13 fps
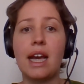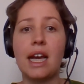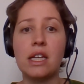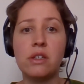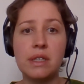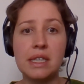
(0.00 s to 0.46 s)

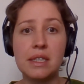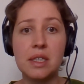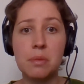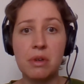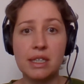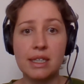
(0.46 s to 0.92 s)
and you need to
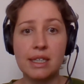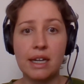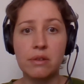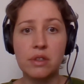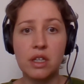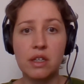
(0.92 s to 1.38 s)
spread it
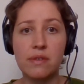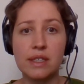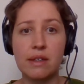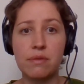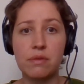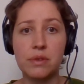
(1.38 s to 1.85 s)
out over
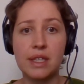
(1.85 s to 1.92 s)
several